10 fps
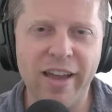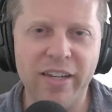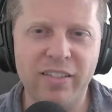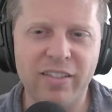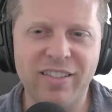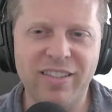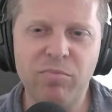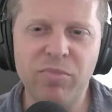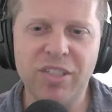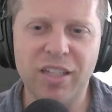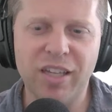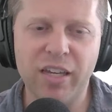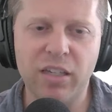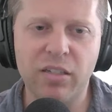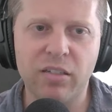And it seems
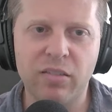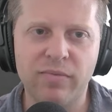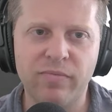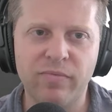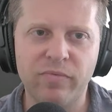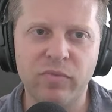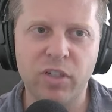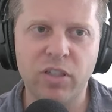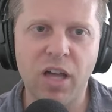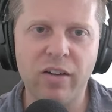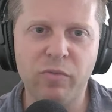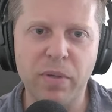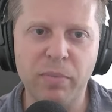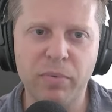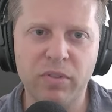like a lot of
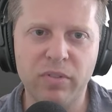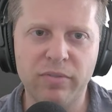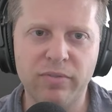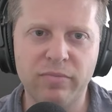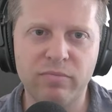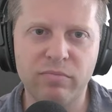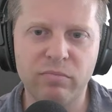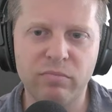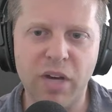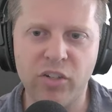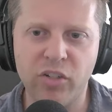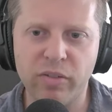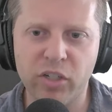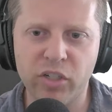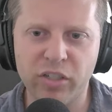people of my
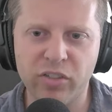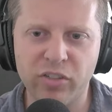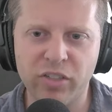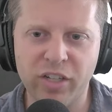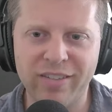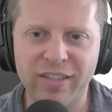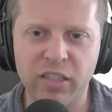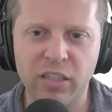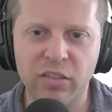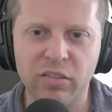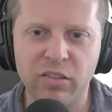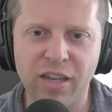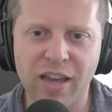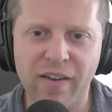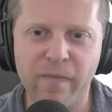generation and Gen Z
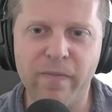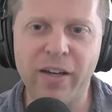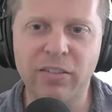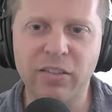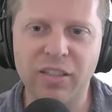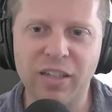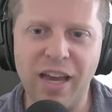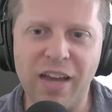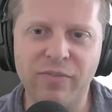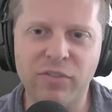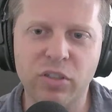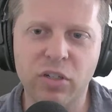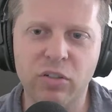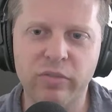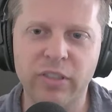have felt after
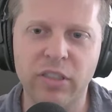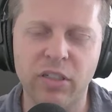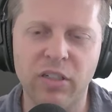COVID